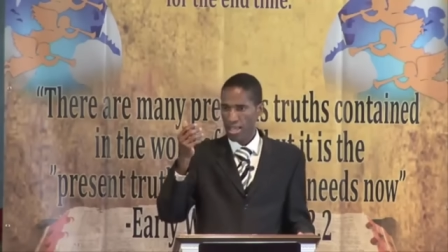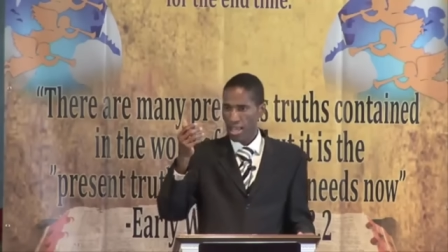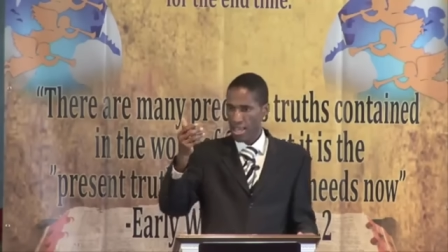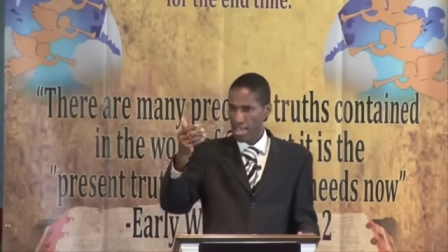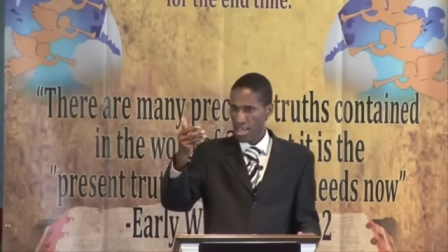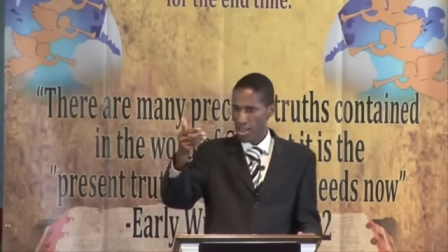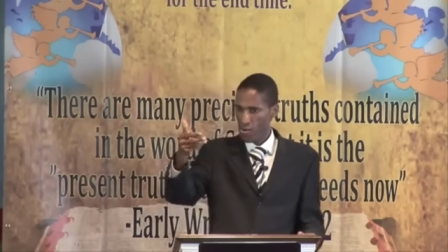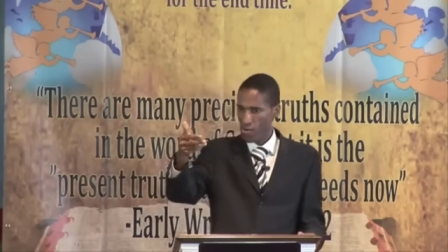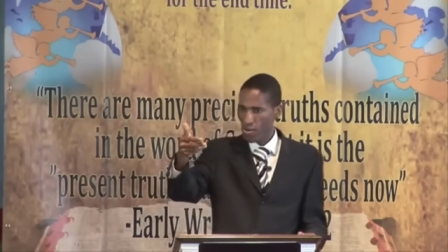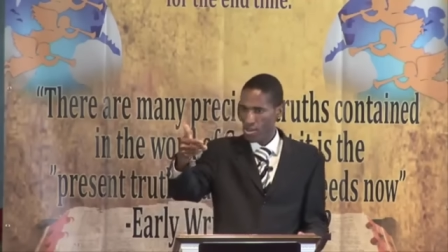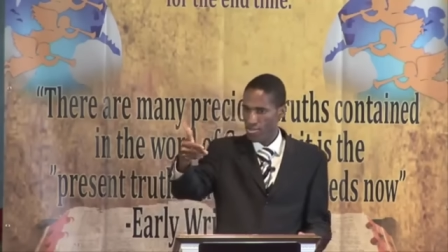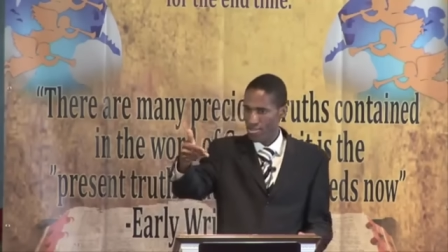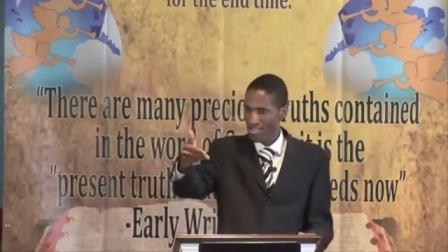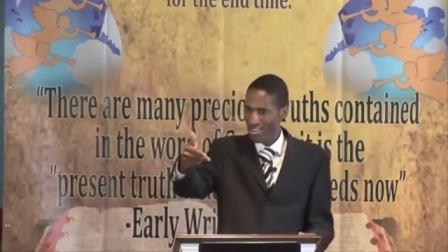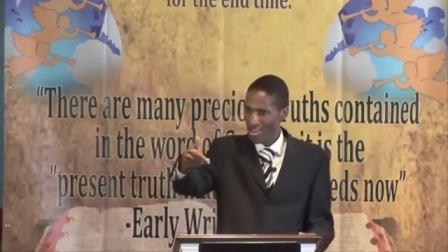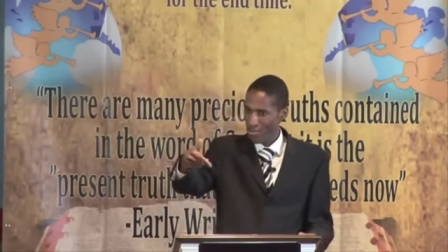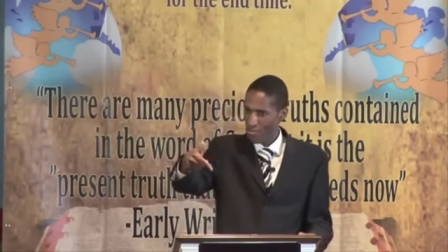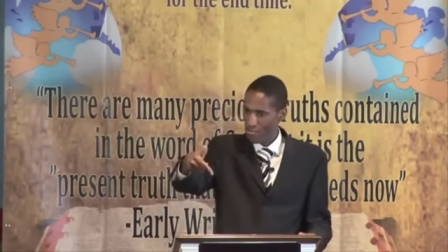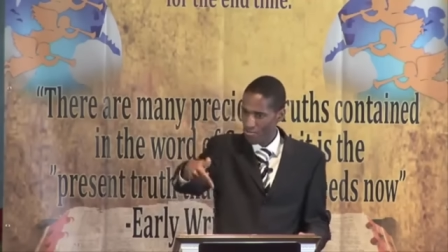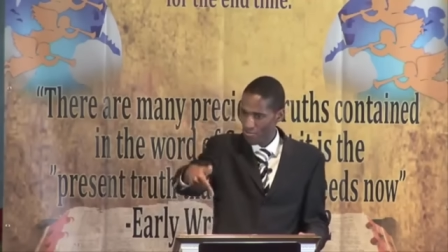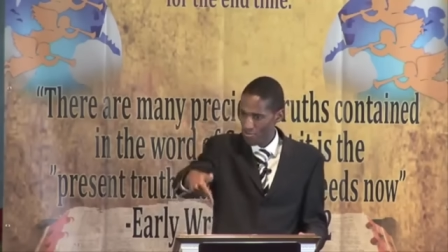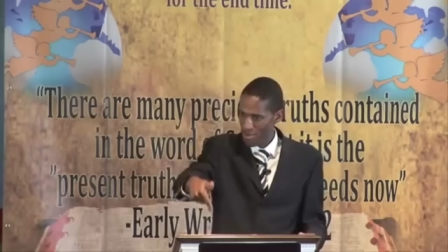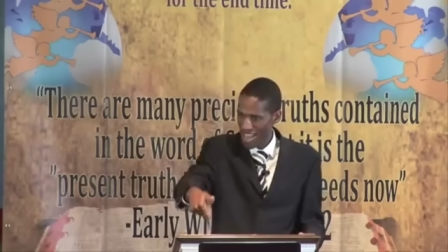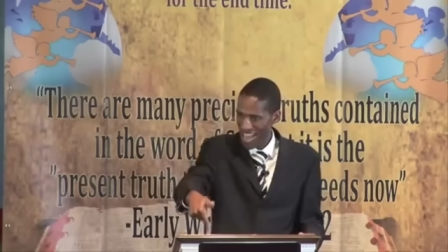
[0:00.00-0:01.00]
Here is the
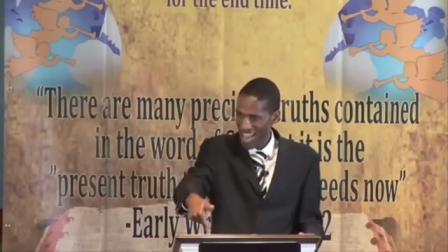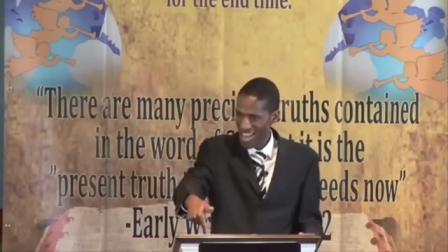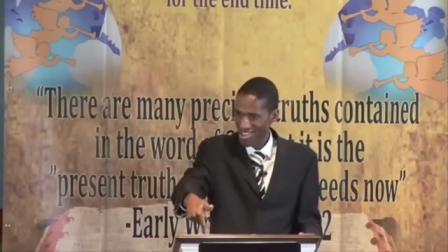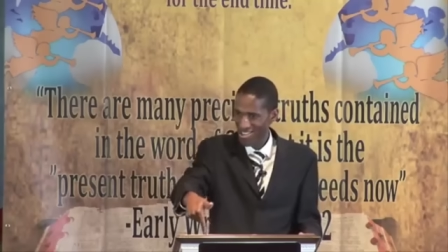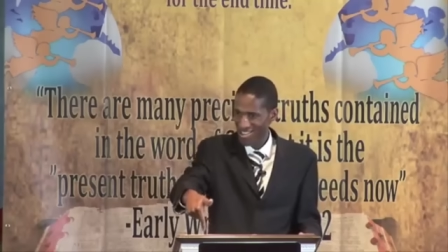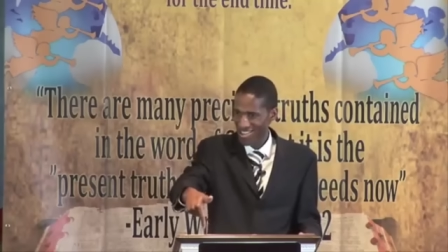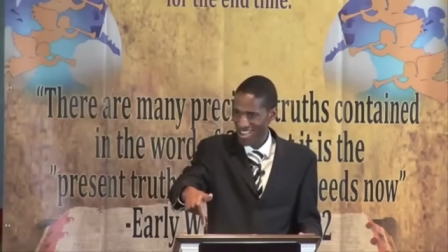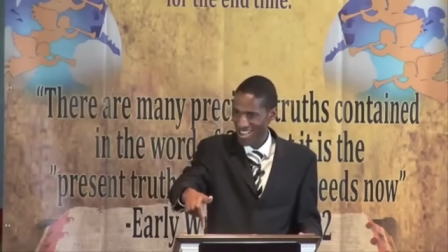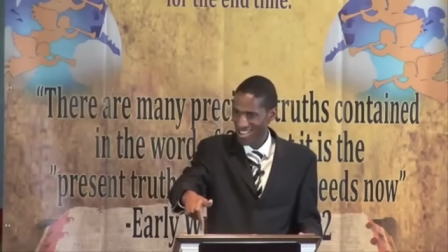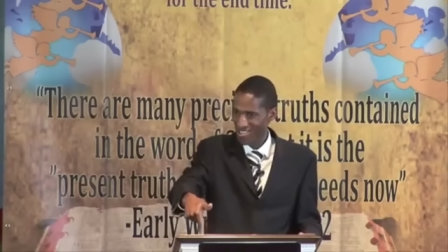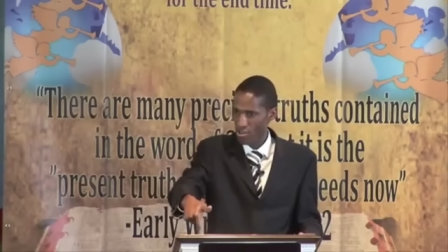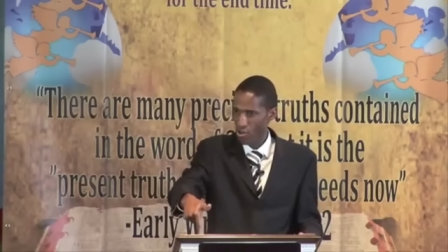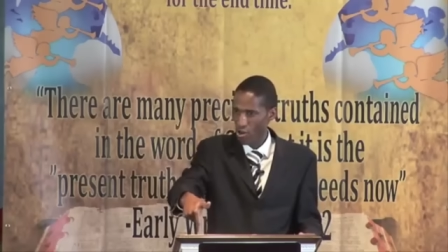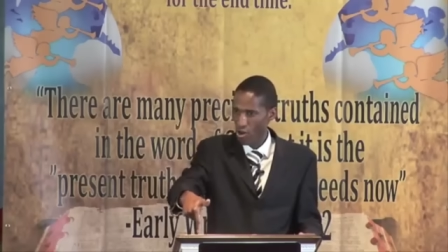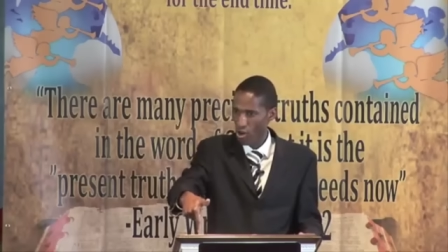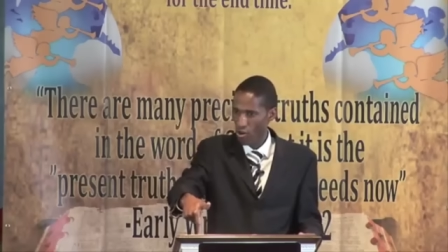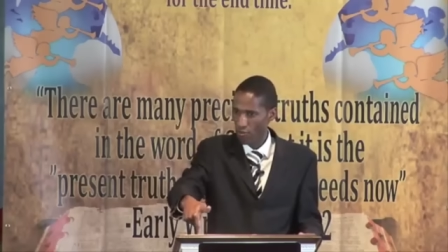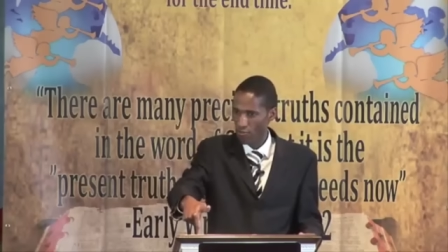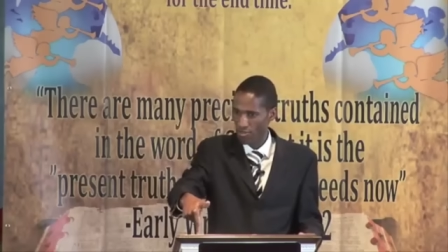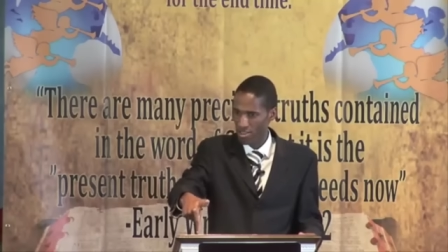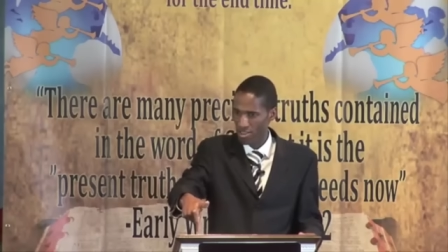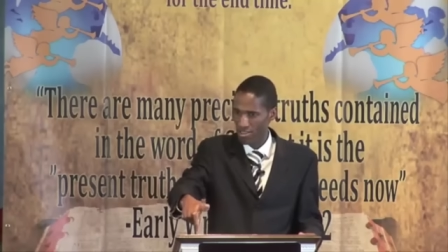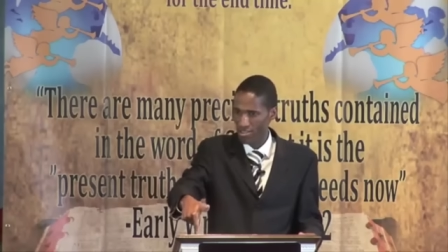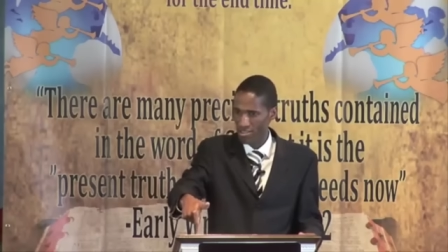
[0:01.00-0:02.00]
patience
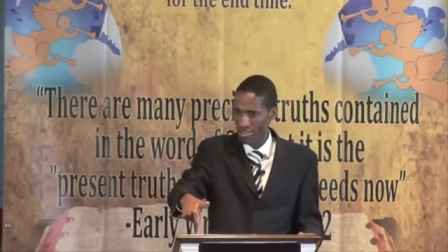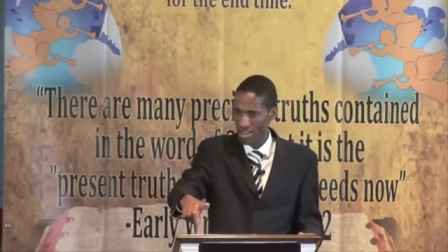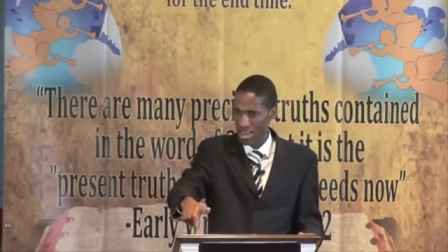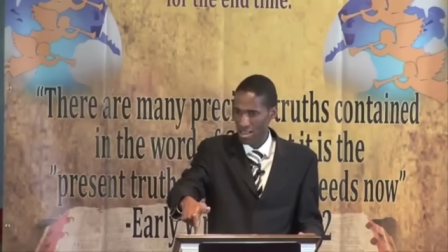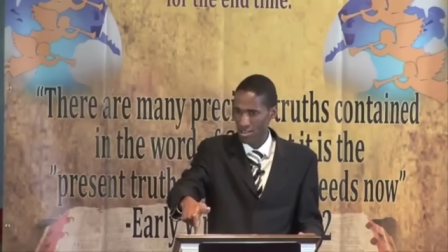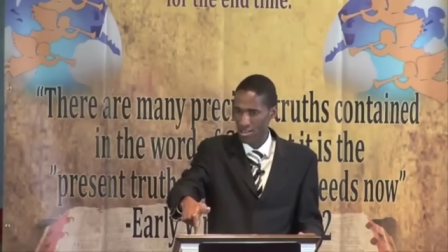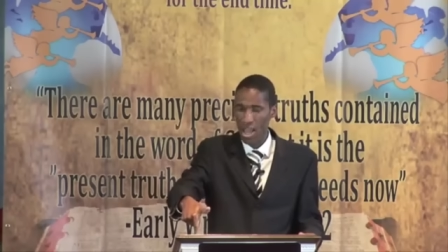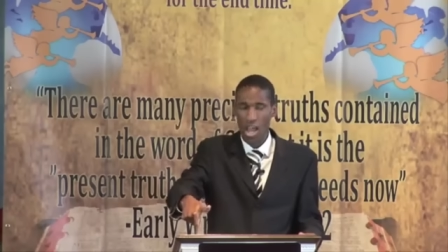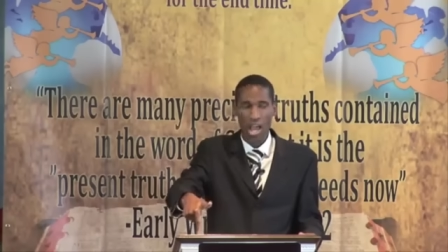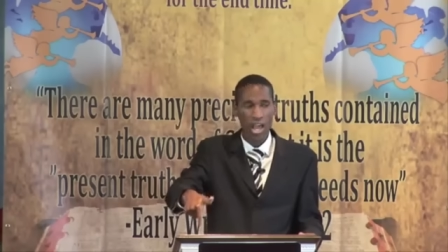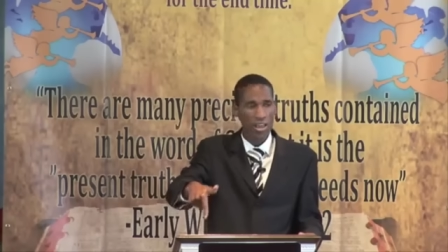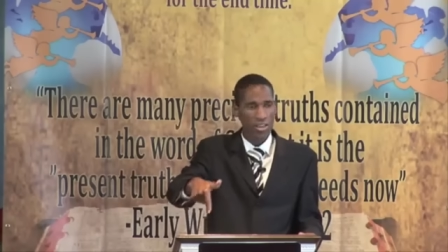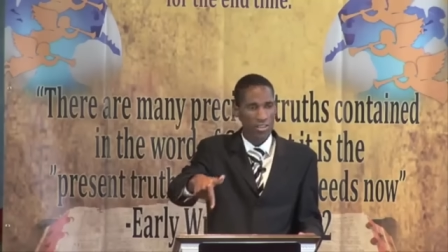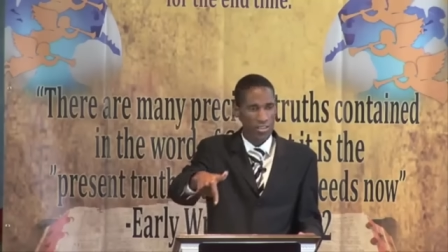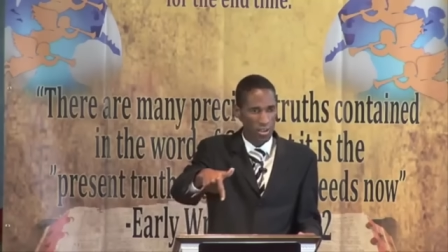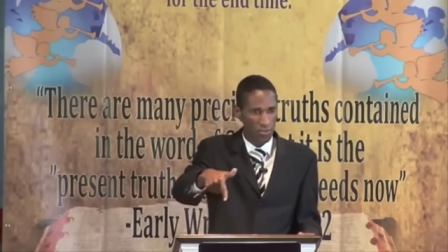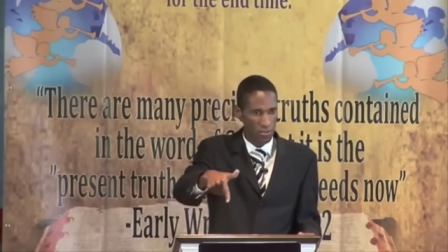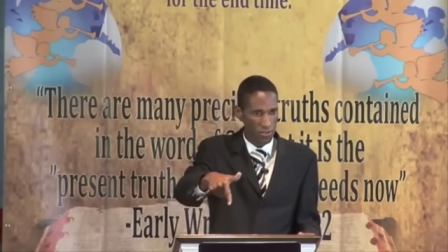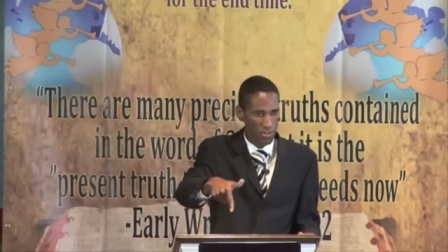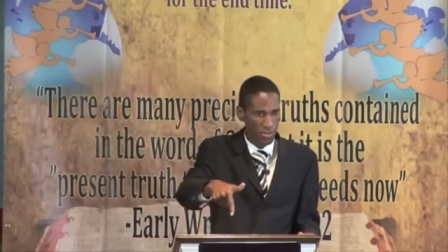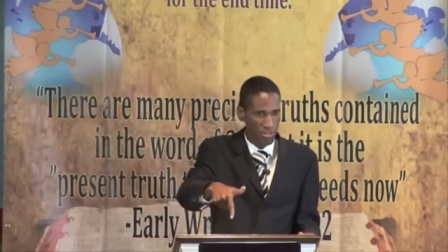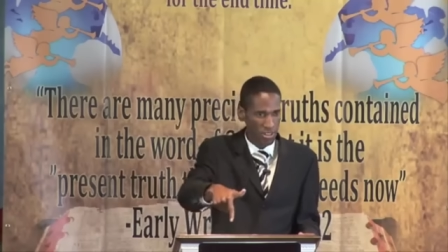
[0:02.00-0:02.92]
of the saints the,